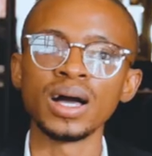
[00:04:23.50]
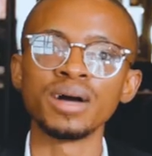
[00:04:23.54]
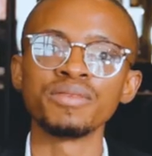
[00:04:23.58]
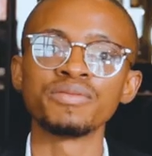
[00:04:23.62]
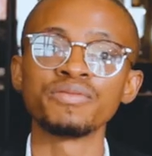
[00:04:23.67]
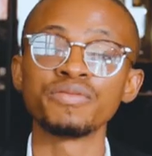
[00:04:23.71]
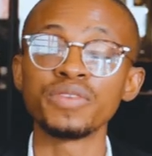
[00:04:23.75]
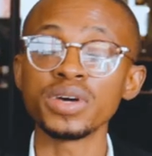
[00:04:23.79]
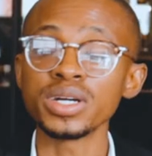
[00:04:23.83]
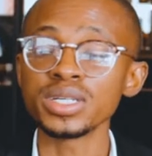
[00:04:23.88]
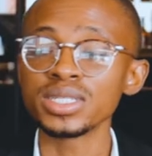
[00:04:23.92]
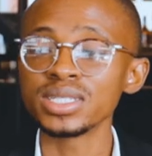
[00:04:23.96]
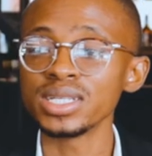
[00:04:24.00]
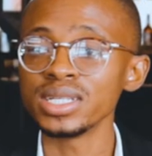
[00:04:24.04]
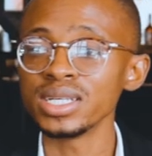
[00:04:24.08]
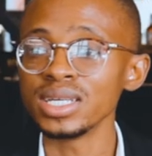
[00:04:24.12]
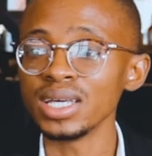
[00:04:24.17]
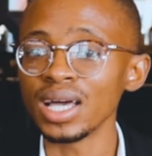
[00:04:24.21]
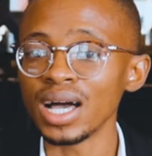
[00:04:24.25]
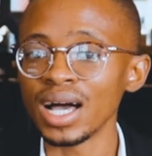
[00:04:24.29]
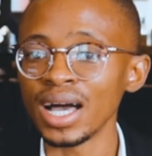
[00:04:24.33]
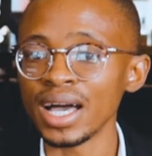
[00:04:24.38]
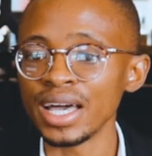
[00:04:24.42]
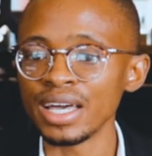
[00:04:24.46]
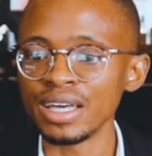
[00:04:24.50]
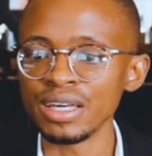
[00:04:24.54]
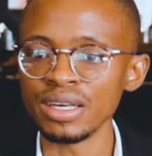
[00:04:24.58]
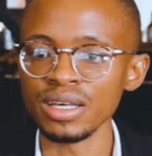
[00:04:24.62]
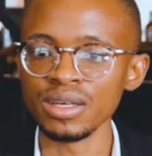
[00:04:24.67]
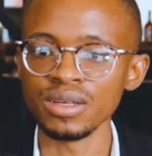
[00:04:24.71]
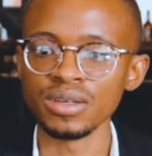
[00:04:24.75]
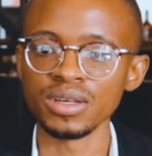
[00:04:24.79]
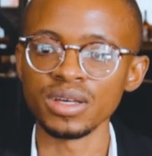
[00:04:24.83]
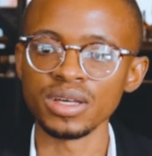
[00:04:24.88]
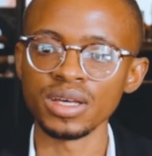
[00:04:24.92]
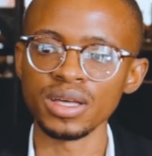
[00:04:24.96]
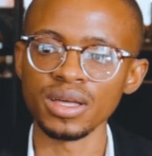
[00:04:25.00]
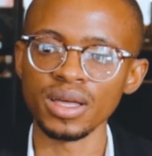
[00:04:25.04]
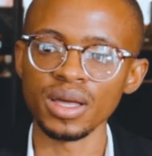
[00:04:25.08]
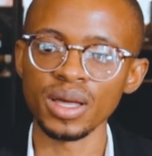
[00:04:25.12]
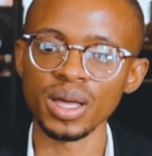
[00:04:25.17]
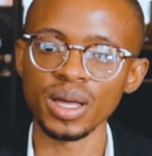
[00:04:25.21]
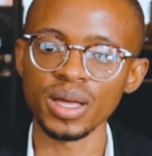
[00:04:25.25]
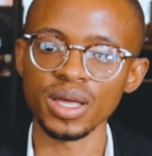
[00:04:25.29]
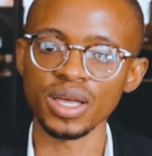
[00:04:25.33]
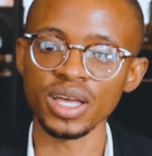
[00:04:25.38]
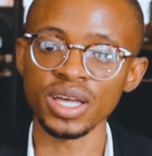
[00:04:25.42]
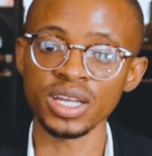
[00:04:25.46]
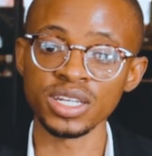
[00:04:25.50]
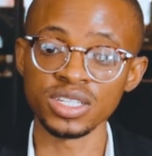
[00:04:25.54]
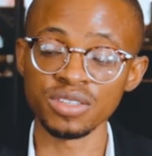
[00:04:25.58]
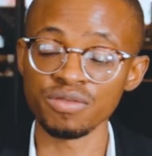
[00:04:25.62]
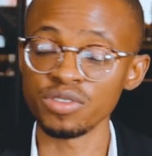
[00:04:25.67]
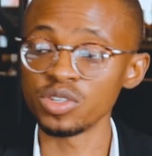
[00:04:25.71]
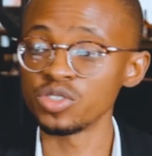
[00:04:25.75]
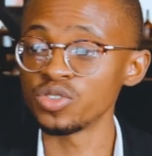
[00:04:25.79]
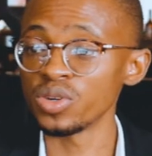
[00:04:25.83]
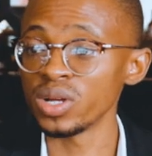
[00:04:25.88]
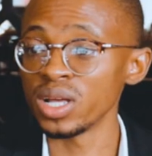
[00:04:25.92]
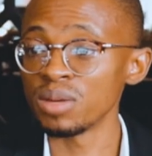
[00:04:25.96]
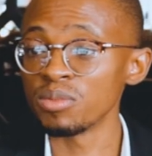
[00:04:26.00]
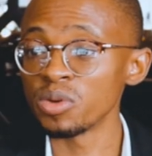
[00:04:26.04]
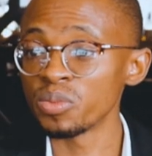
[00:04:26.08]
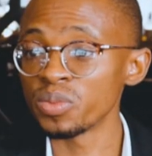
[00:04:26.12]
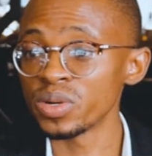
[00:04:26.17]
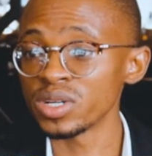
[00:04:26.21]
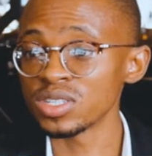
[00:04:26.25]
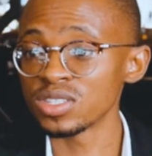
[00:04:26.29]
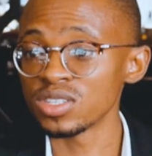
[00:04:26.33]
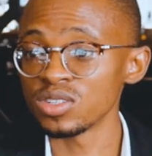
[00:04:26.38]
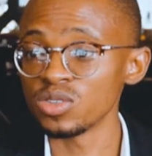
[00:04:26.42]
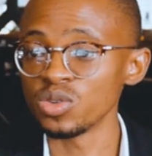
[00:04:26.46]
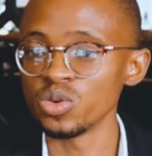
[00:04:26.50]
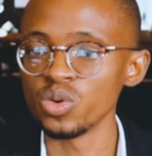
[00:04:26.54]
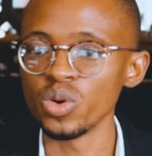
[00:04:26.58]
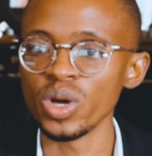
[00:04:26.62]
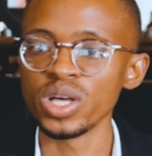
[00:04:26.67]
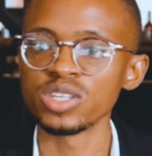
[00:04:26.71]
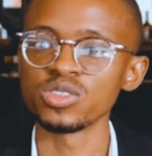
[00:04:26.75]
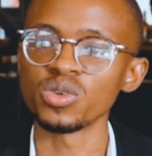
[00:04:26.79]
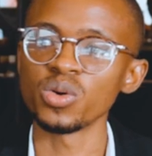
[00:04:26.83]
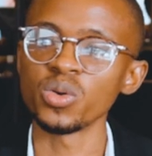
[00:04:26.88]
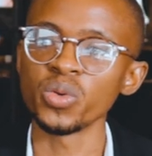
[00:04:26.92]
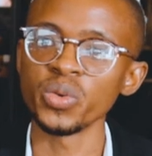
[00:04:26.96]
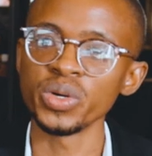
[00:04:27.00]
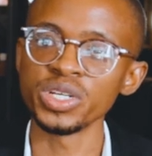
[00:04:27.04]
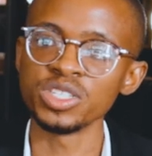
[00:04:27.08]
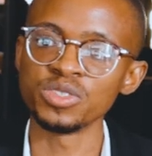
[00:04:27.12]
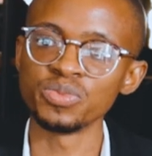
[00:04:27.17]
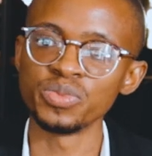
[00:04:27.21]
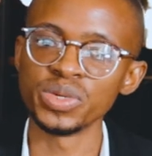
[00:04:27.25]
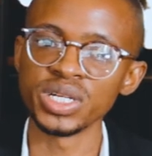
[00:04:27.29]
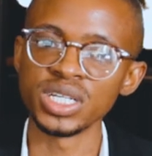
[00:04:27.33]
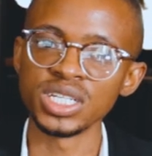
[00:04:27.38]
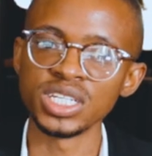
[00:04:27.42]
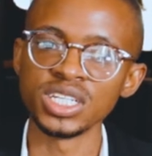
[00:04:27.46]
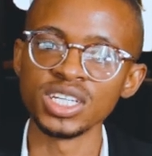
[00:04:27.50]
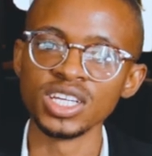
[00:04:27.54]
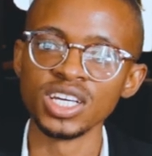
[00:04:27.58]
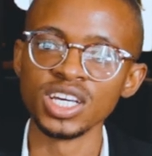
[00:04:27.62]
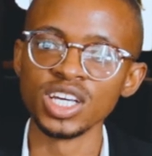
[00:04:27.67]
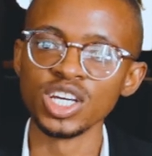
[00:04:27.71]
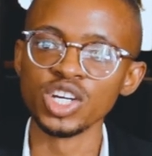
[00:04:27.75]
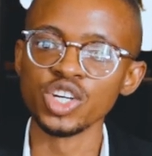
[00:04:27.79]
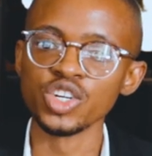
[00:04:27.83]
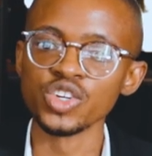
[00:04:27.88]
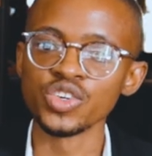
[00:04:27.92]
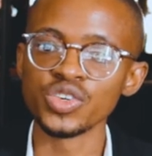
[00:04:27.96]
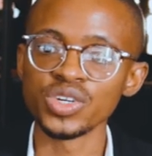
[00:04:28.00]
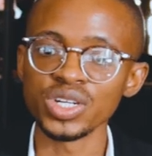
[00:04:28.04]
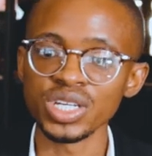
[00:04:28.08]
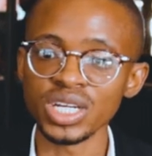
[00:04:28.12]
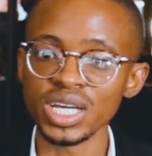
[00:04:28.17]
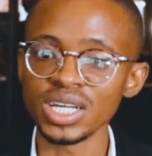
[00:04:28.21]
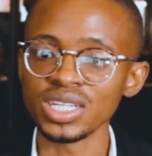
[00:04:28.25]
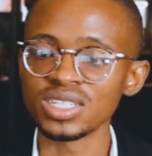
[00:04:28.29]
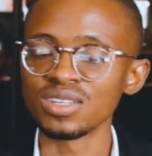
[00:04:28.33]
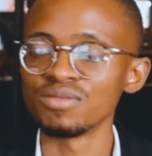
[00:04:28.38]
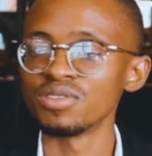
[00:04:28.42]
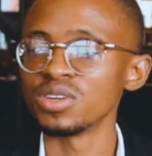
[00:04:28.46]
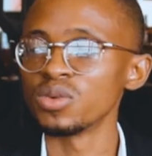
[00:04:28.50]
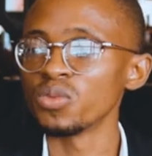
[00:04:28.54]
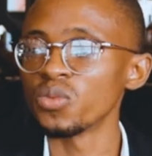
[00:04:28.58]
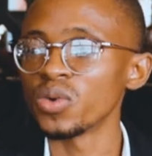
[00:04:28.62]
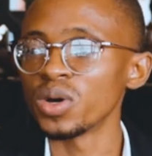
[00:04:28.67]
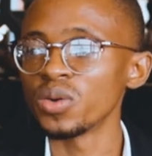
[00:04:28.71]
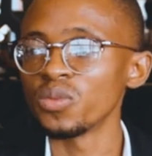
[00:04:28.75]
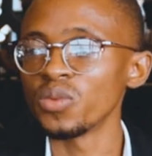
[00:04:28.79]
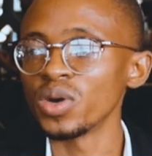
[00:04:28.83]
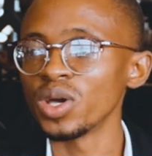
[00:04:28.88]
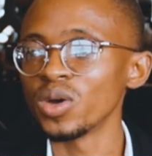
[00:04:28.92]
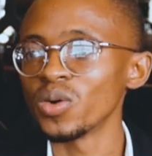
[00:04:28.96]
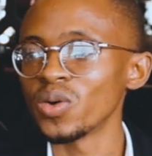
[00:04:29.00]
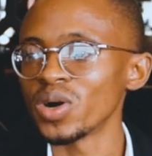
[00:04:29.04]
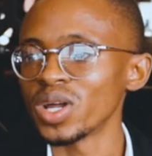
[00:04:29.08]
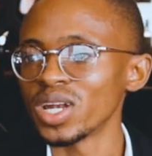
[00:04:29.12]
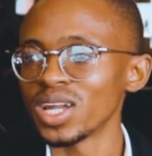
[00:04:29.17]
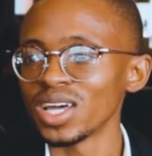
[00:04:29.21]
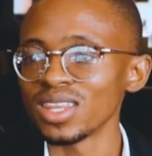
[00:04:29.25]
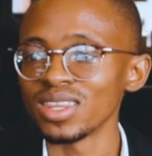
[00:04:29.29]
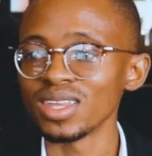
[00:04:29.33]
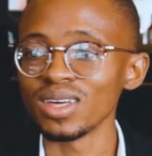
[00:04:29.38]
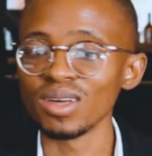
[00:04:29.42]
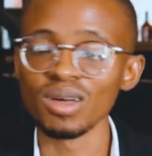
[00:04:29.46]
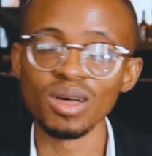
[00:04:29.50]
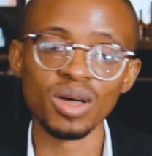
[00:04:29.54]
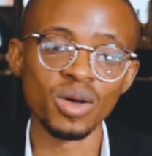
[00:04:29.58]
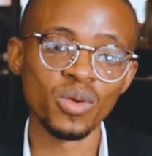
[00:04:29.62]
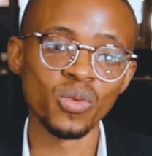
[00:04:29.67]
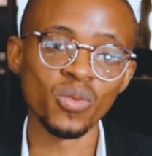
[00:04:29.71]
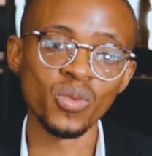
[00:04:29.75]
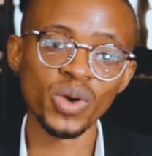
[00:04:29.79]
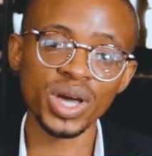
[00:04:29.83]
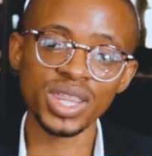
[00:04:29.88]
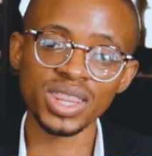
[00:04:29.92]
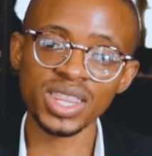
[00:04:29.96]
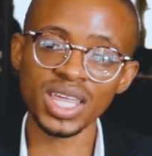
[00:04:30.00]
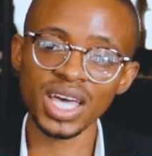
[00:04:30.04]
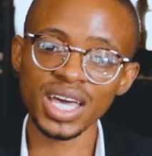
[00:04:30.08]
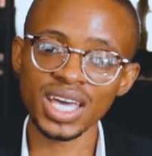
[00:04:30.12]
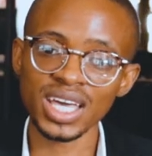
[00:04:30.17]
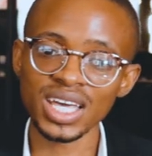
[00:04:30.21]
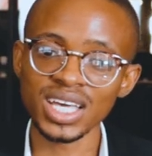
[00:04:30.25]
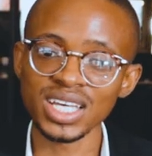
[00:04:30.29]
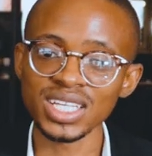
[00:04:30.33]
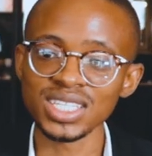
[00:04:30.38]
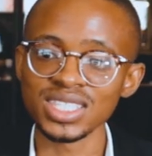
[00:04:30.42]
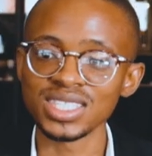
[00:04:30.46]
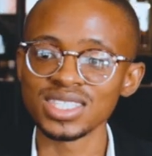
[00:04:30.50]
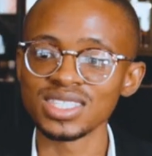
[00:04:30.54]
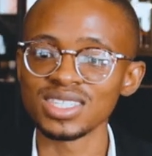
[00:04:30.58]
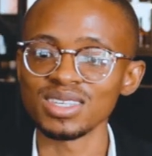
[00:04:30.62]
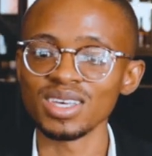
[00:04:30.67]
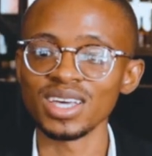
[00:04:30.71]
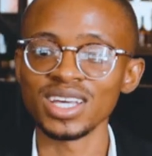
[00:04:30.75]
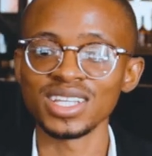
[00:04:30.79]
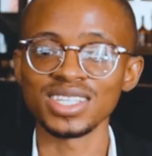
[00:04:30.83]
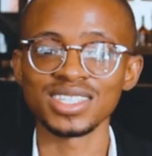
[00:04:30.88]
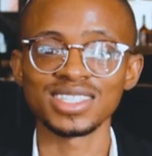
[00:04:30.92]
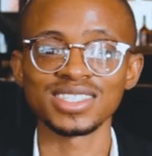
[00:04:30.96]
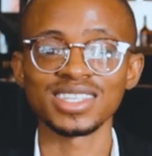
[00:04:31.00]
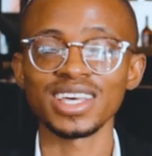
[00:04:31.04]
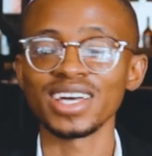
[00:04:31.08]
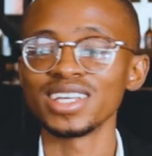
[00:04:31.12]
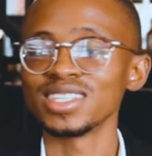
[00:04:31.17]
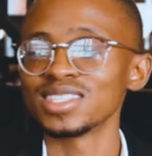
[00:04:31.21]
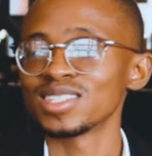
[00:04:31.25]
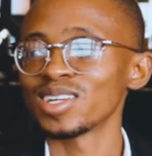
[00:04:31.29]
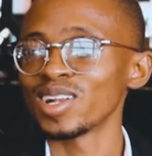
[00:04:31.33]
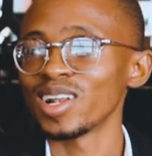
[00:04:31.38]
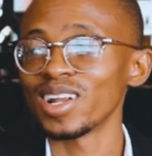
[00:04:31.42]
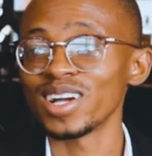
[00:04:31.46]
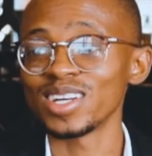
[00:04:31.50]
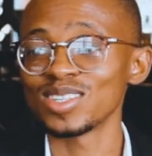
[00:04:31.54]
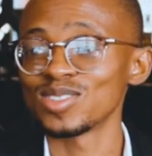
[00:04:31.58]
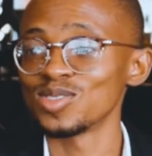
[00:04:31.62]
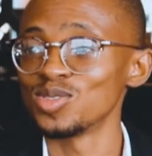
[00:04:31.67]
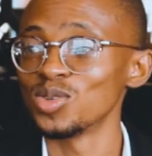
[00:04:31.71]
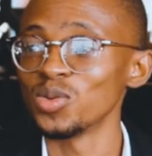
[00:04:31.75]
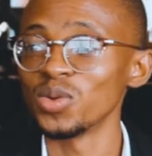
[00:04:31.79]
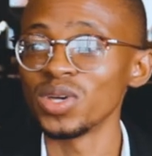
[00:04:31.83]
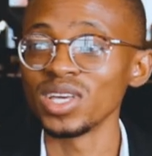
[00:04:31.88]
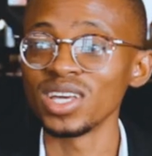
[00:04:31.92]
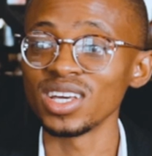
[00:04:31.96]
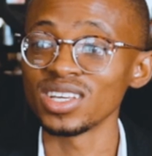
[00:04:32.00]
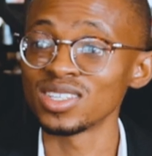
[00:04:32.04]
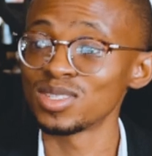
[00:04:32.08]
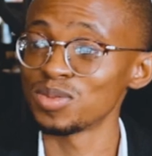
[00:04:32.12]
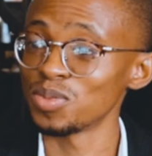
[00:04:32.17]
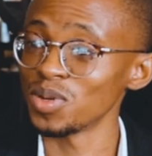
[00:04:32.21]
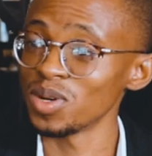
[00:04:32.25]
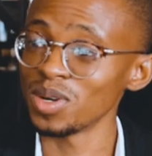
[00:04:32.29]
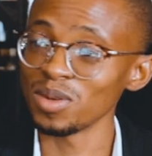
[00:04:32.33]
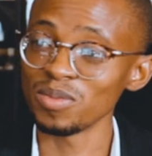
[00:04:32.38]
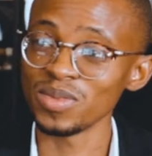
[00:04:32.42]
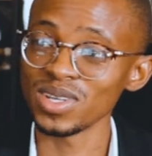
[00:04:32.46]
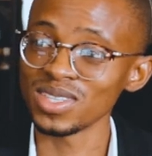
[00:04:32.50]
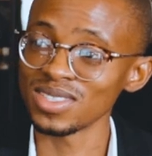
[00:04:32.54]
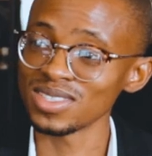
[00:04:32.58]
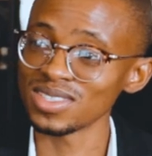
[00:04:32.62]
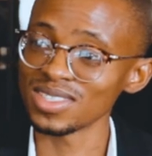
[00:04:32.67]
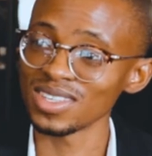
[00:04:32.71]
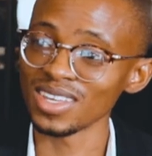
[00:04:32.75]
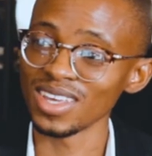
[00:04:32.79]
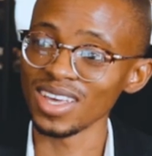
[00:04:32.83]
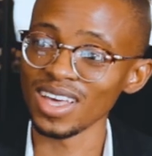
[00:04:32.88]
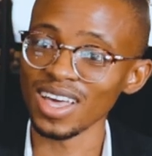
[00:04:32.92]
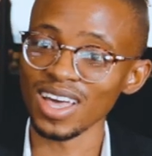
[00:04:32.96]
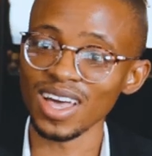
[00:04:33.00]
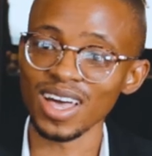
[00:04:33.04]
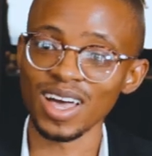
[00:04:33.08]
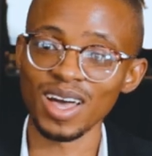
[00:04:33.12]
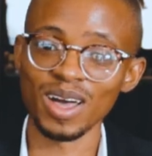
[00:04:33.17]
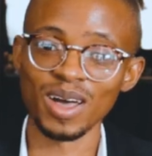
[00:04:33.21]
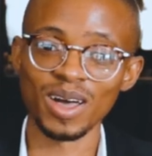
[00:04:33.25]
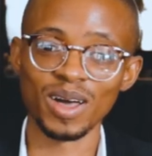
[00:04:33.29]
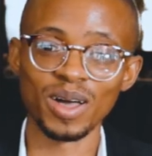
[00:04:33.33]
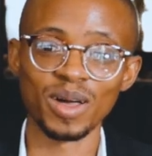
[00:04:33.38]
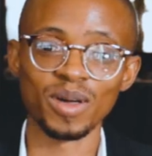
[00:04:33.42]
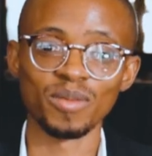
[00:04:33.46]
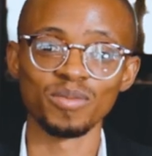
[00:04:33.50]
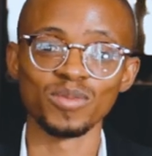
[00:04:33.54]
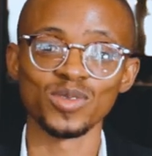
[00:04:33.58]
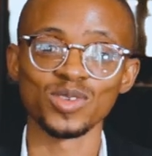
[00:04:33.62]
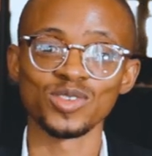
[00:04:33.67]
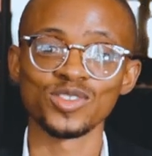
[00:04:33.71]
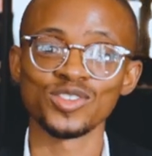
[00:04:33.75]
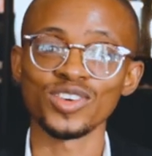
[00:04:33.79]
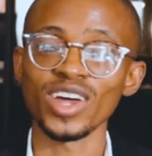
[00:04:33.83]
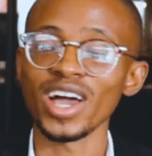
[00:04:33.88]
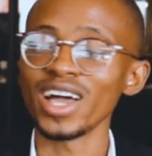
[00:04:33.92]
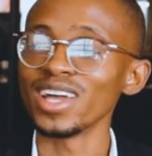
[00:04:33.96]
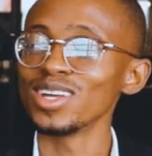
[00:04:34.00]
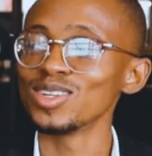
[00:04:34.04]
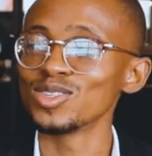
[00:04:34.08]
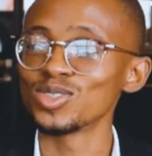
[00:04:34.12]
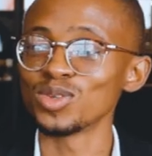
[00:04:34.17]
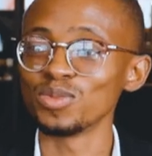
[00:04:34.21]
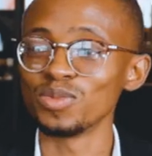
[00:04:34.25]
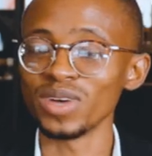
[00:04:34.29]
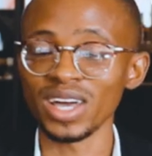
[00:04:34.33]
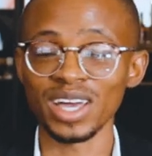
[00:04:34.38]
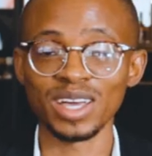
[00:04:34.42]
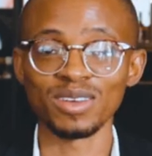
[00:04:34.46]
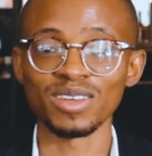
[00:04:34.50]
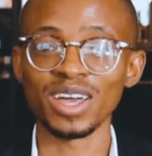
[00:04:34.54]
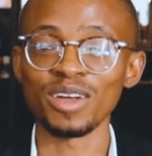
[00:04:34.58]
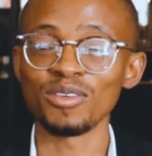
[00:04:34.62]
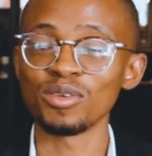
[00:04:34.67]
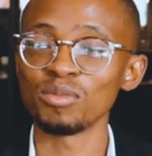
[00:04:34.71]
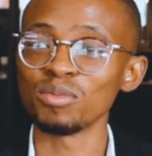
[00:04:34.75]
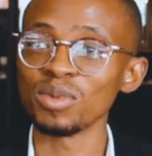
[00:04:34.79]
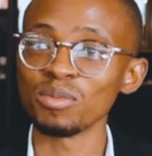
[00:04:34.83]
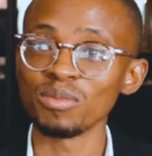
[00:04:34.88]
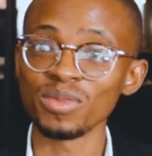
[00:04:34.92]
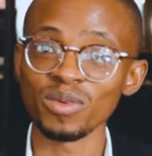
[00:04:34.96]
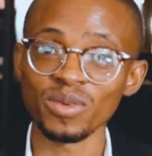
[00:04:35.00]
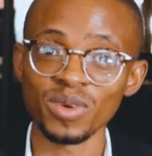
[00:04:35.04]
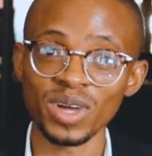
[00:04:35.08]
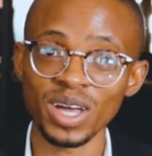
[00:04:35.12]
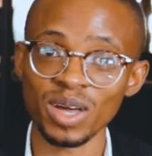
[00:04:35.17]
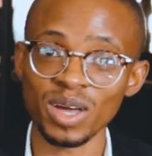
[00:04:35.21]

Uh, firstly, I individually am a person who has always been creative in one way or another whether it's in science class doing experiments, um, trying to, I, I, remember